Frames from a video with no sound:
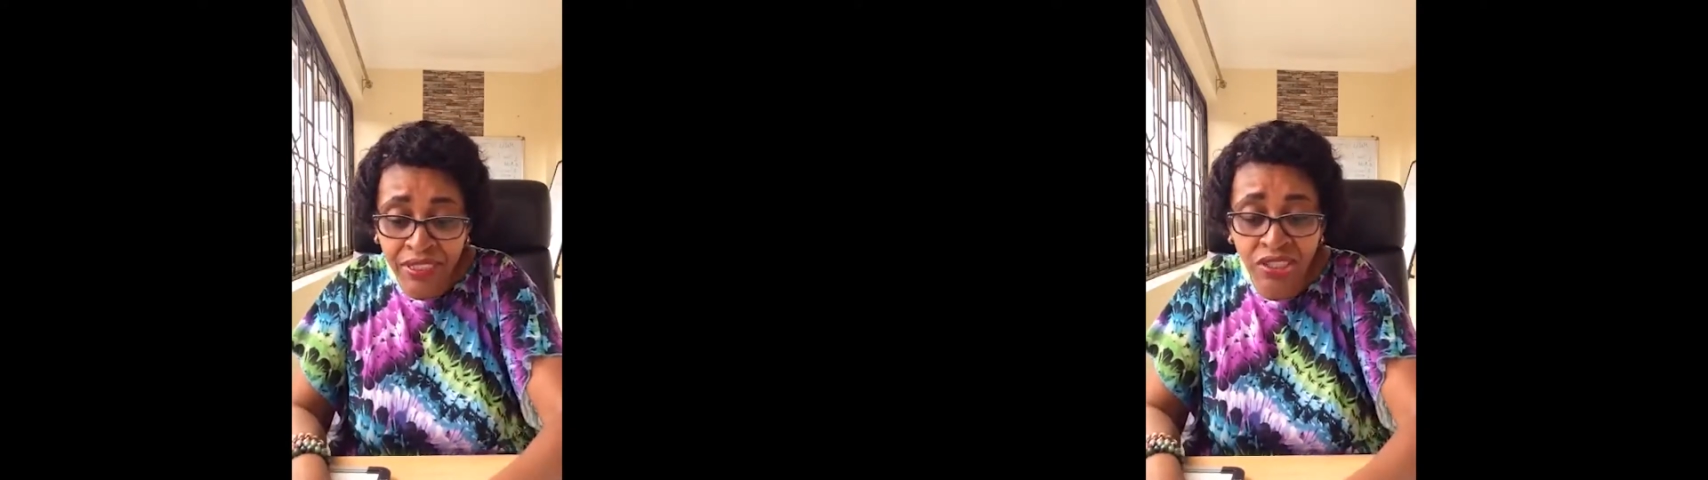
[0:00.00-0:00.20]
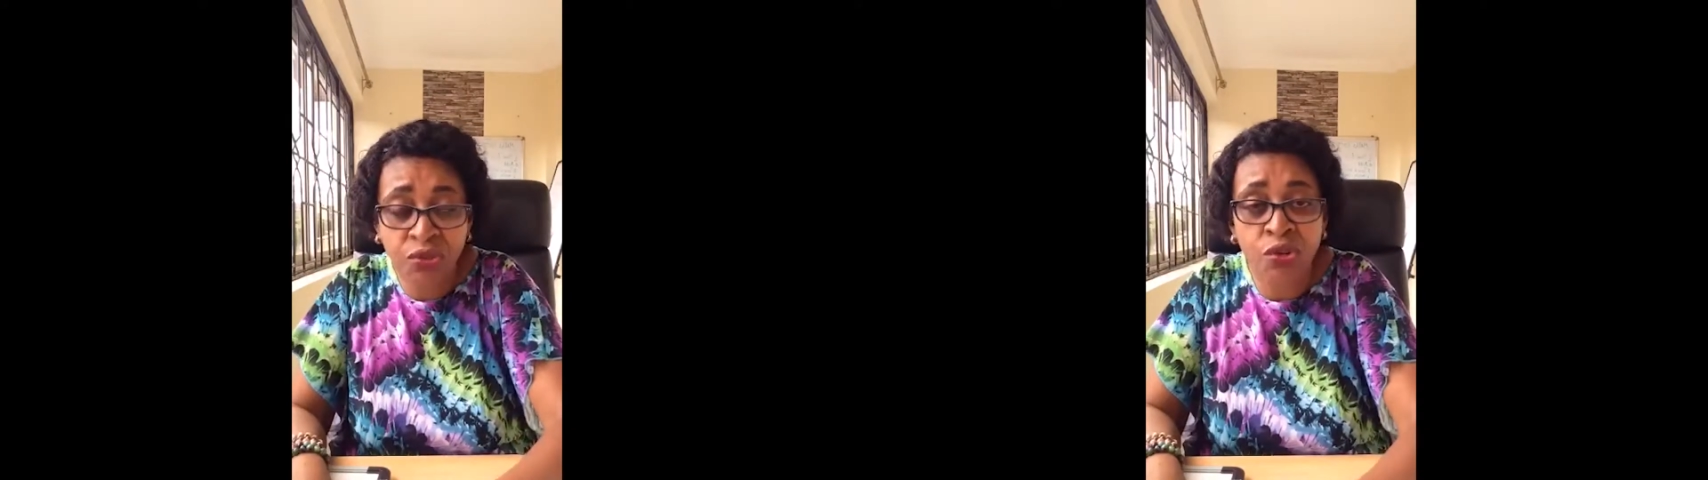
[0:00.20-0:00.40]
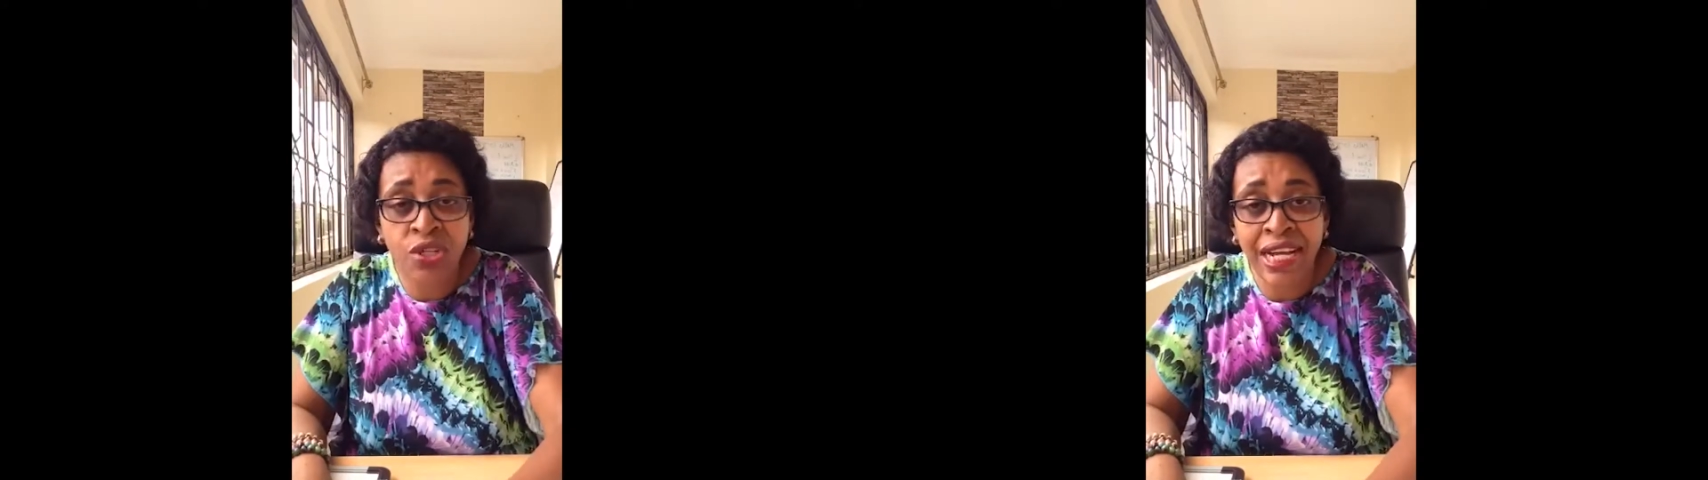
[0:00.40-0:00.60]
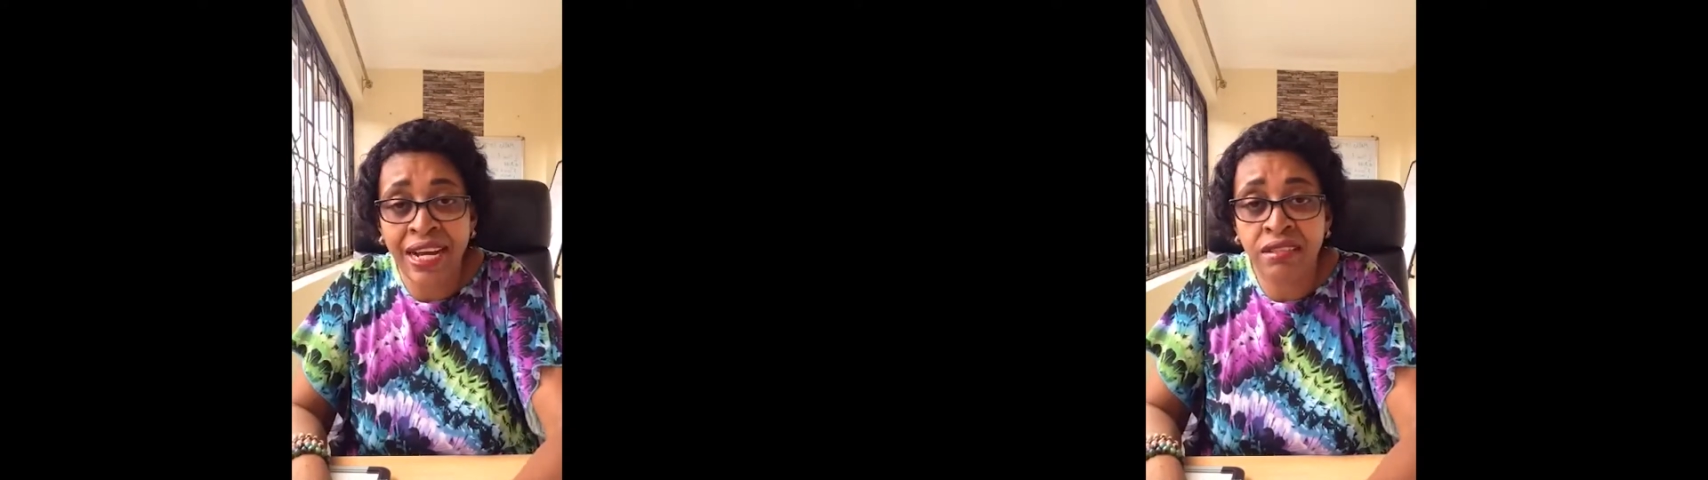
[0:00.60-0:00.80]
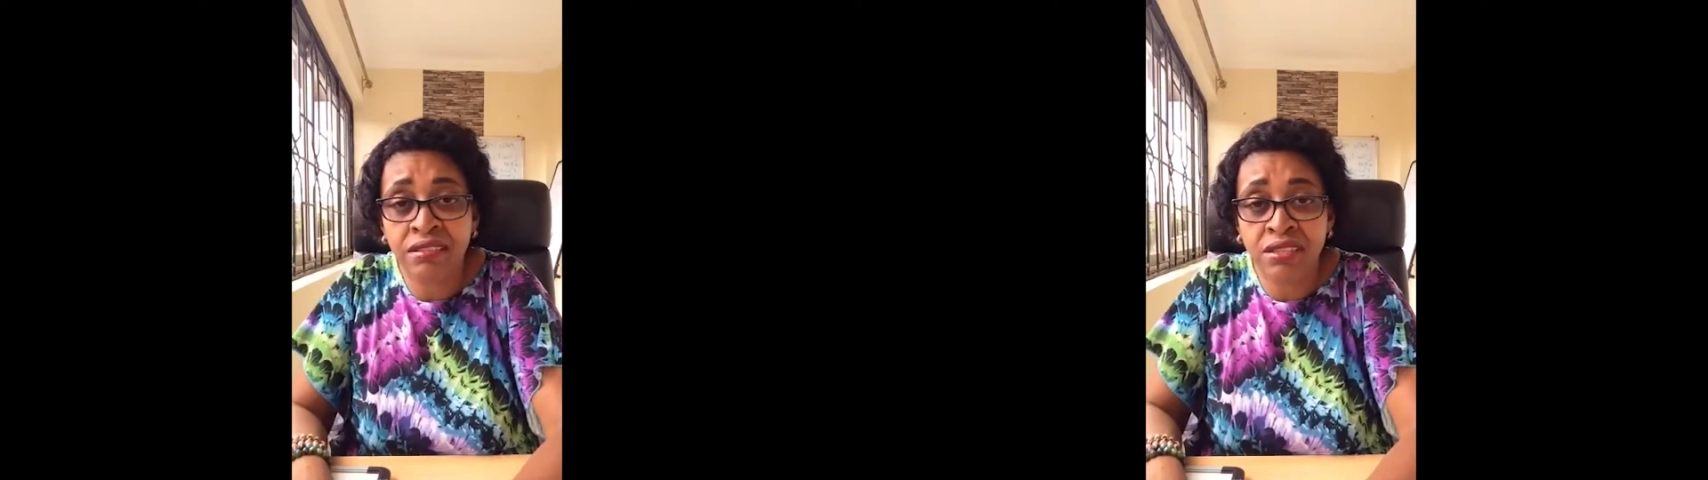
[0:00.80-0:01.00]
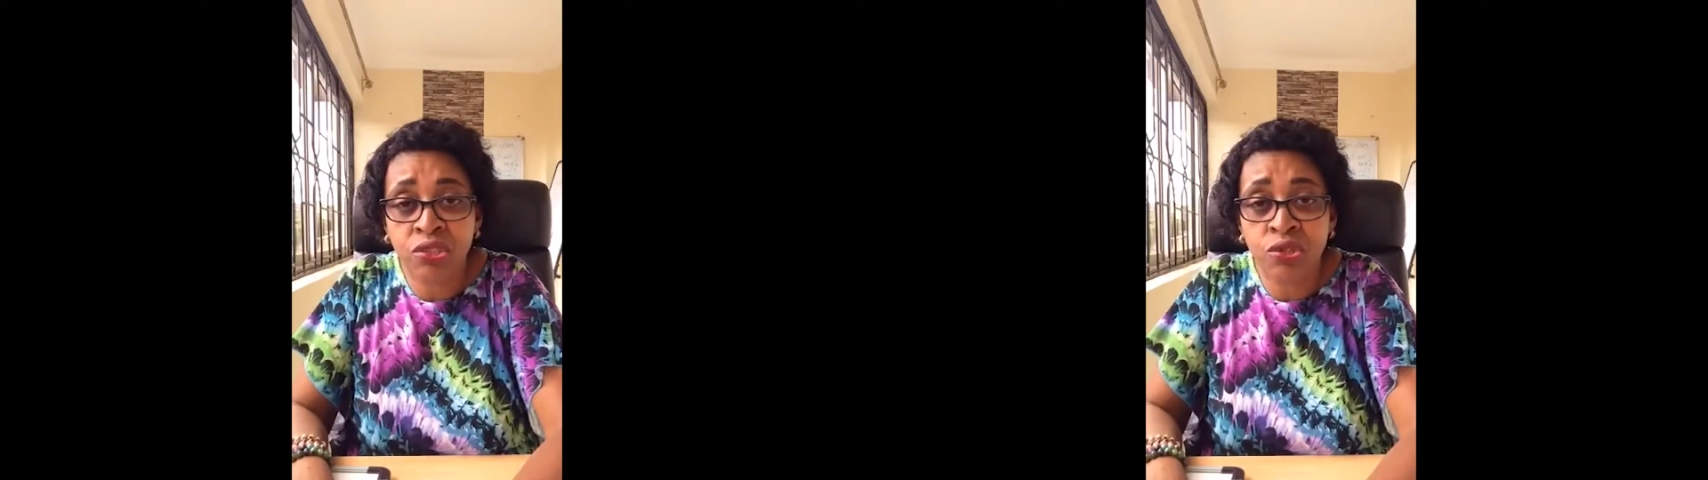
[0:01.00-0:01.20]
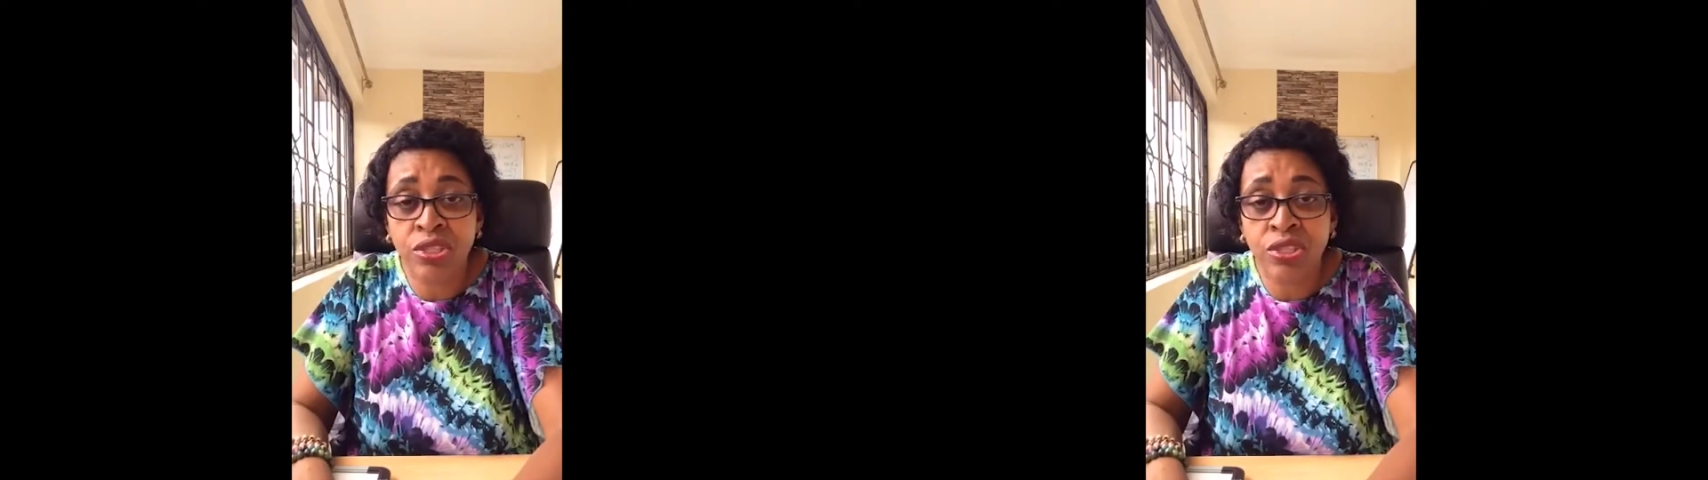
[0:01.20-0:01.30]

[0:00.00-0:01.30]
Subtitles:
in your organization,